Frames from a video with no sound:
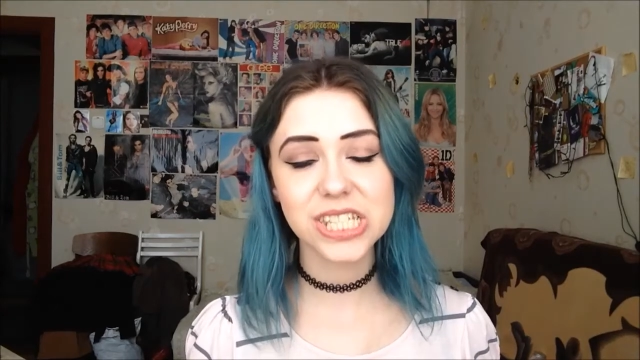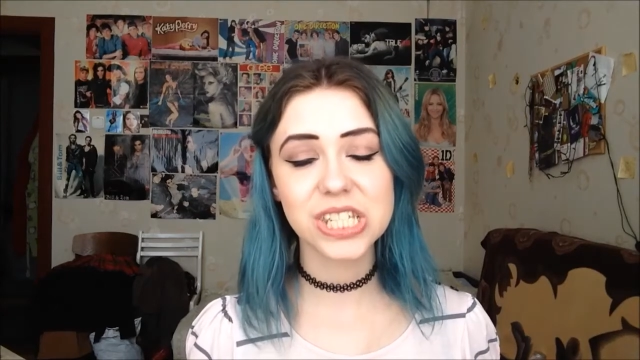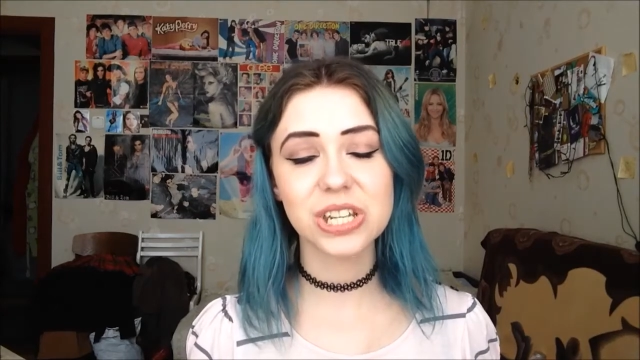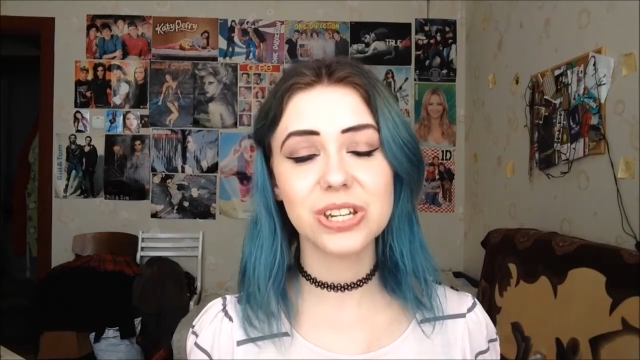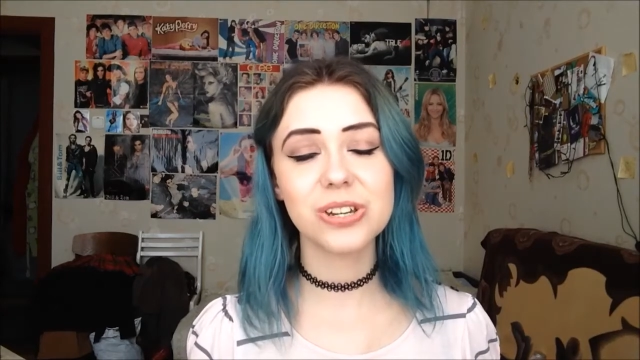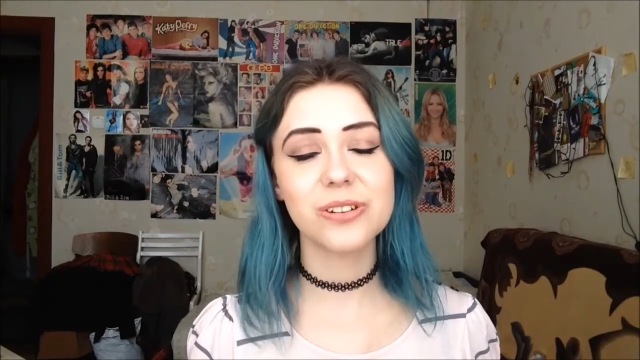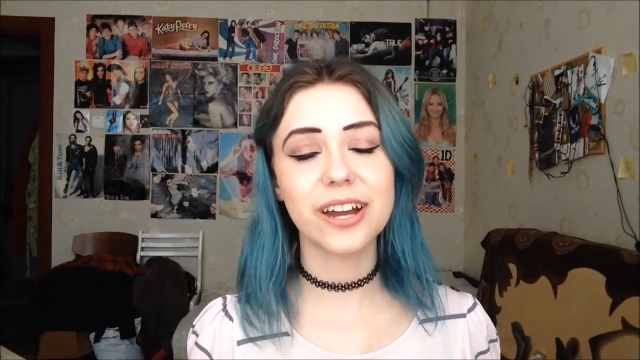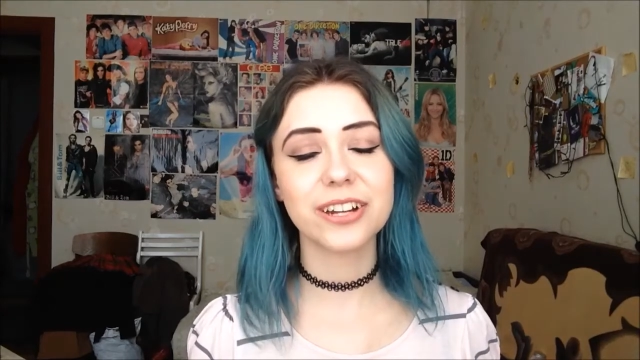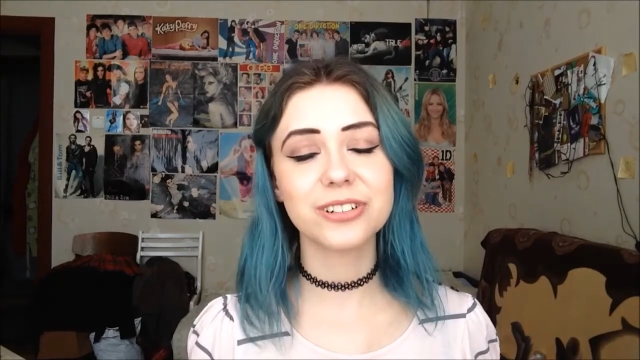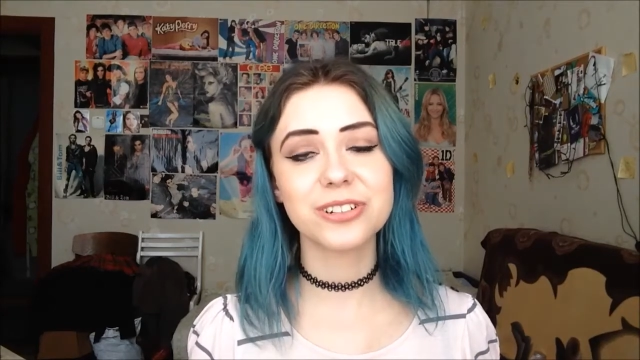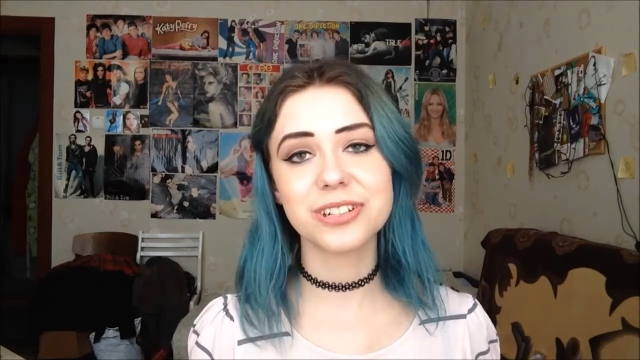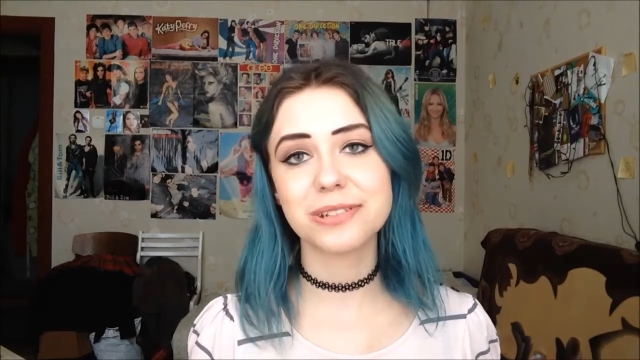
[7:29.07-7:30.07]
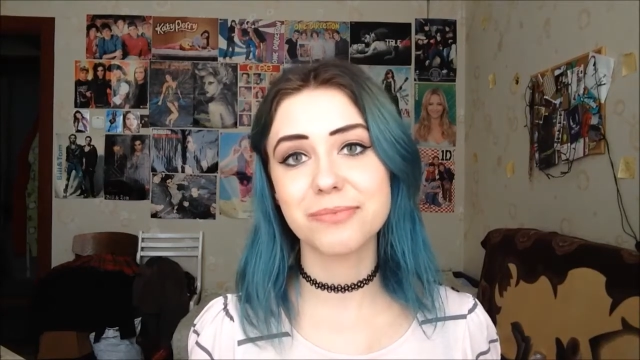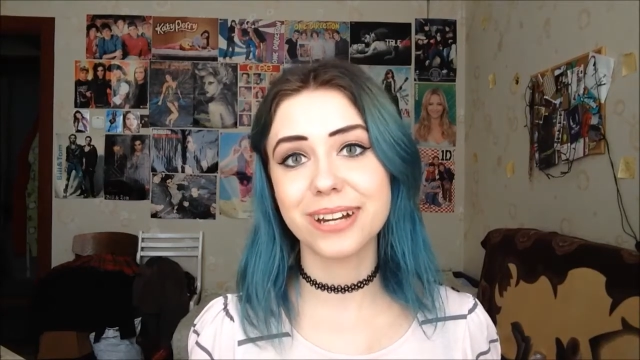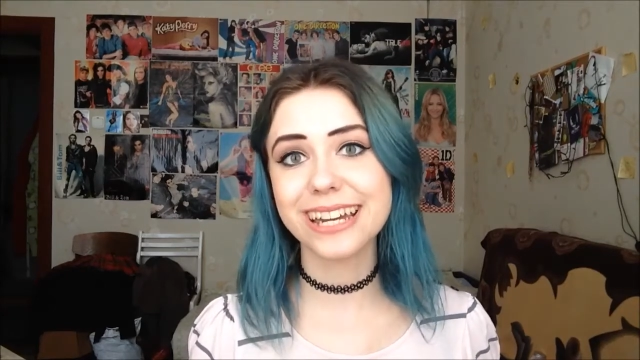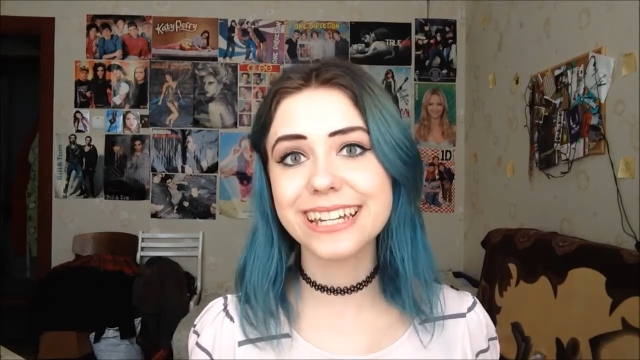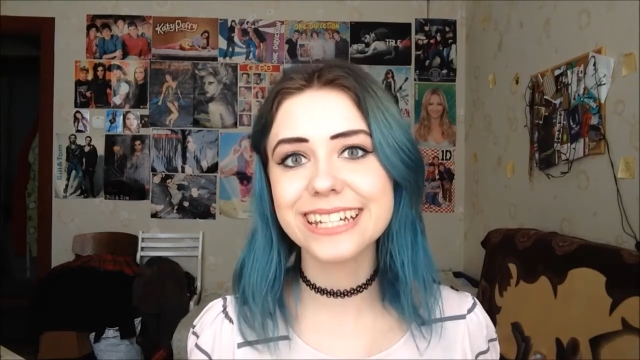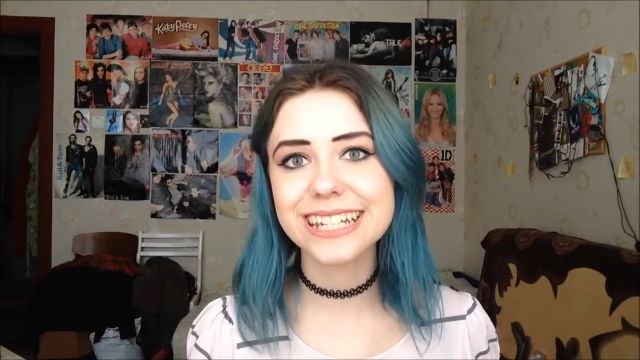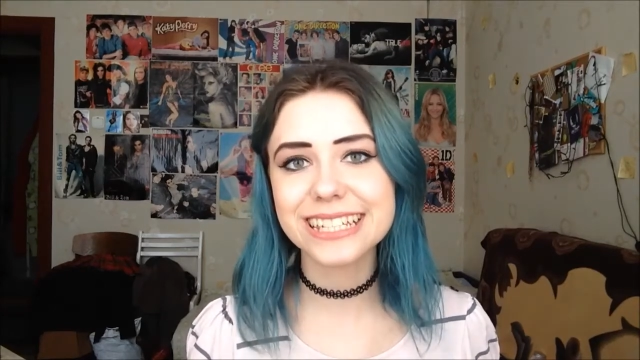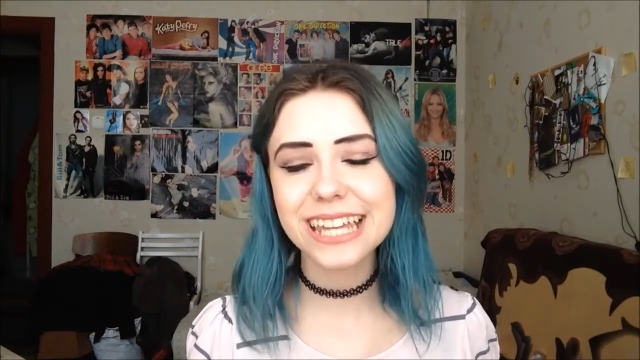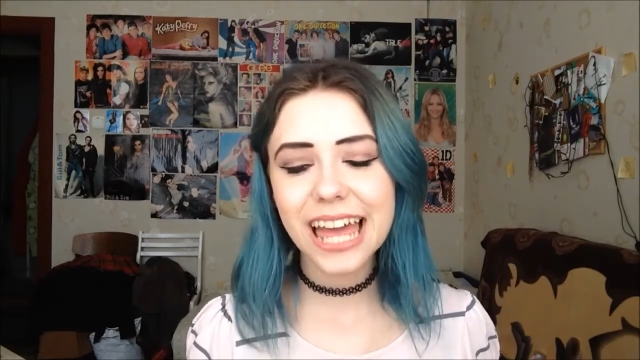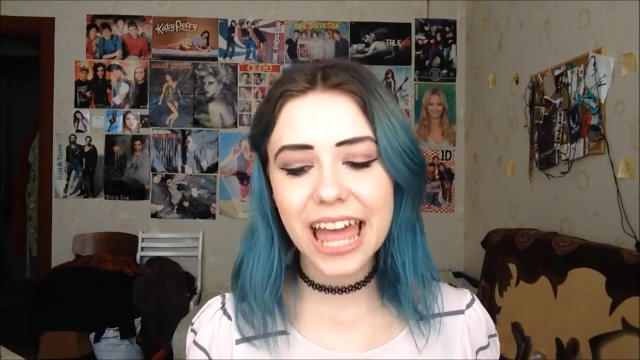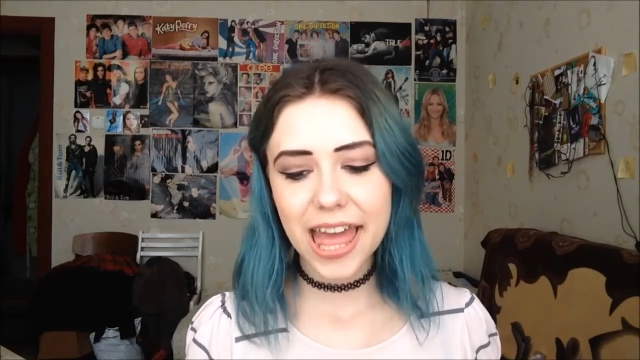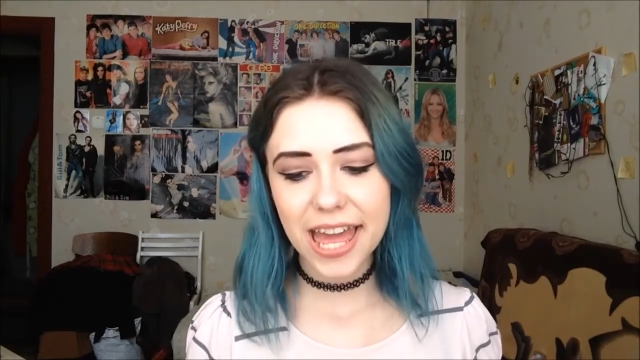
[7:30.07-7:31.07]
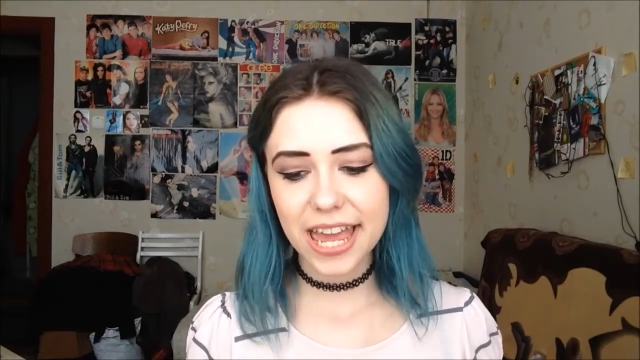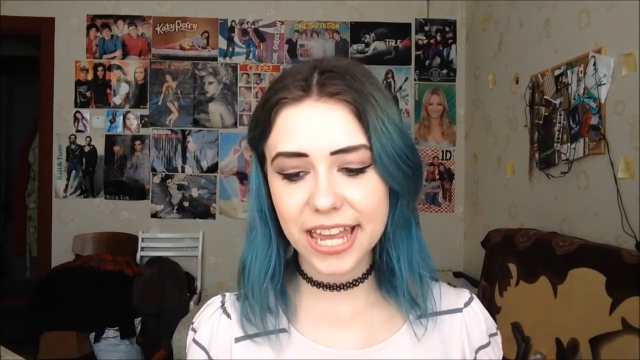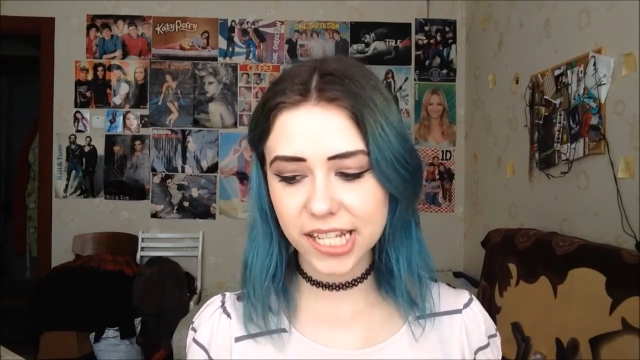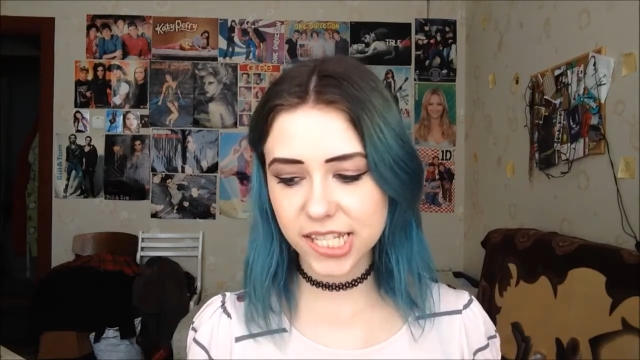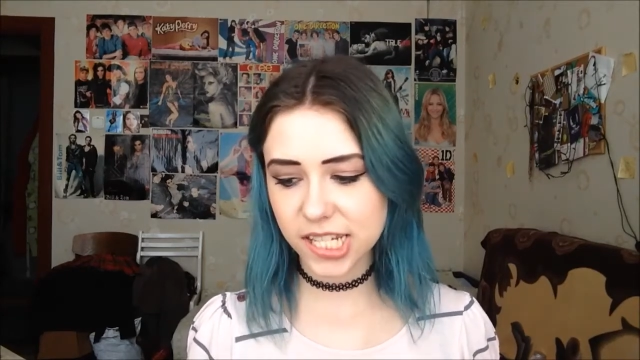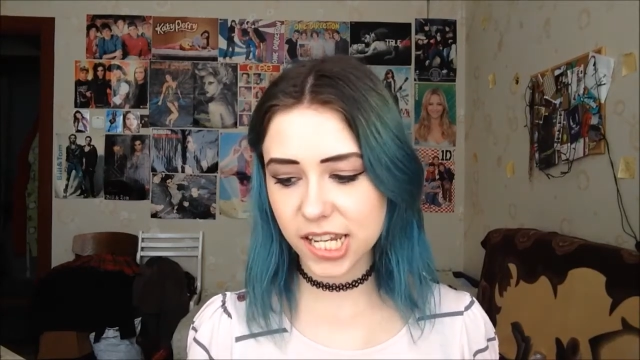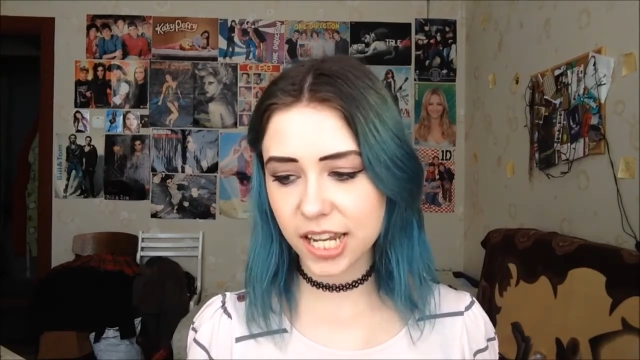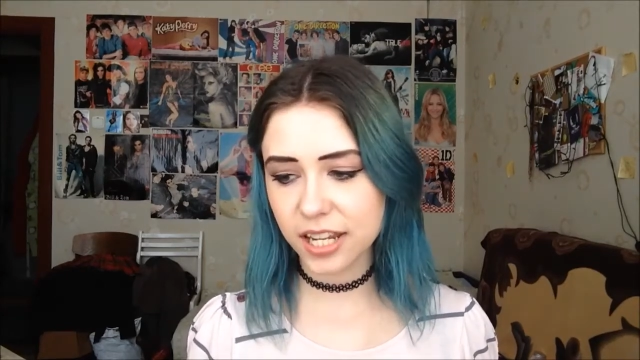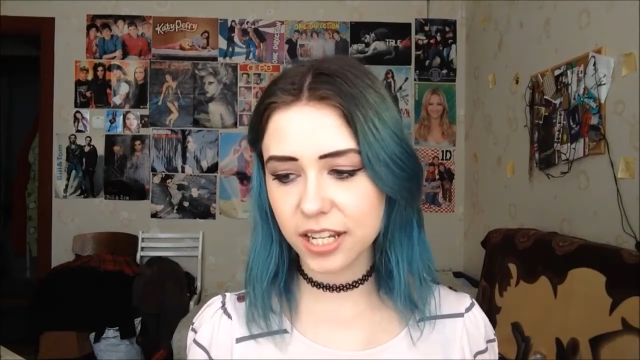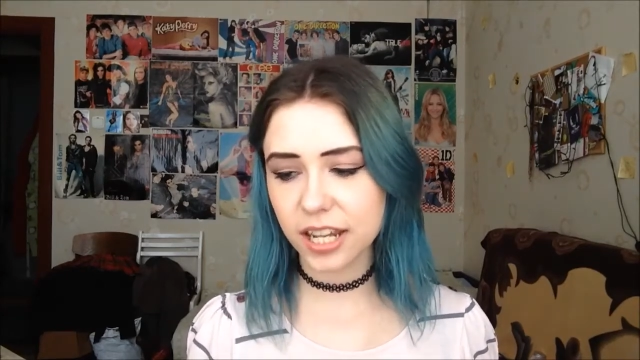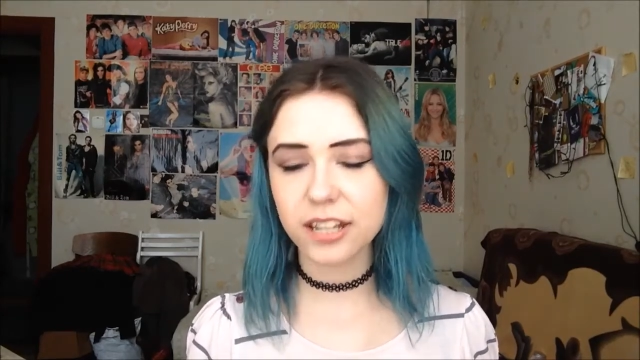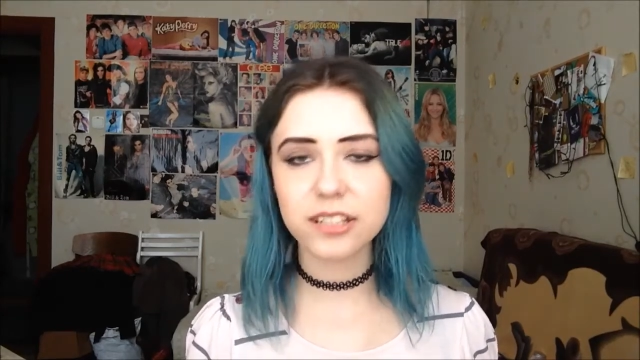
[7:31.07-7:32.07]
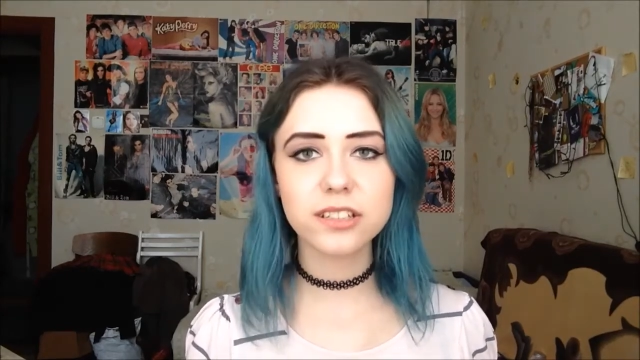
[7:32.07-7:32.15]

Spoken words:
so I couldn't buy it. And I